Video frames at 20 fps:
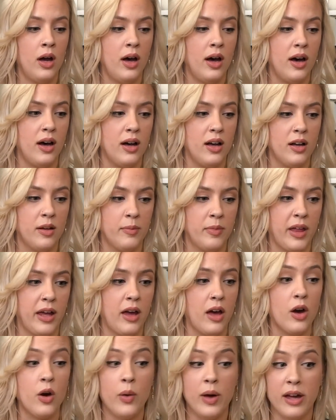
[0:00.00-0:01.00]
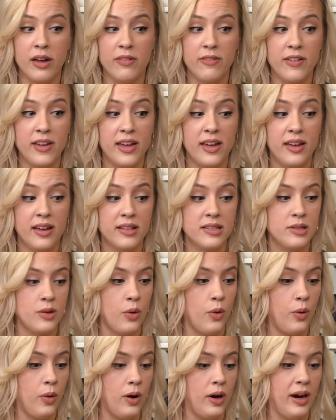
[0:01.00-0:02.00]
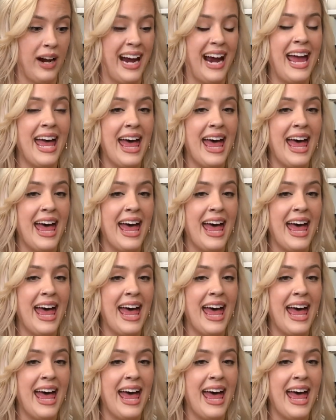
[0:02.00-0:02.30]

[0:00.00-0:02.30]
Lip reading: like a quick fix or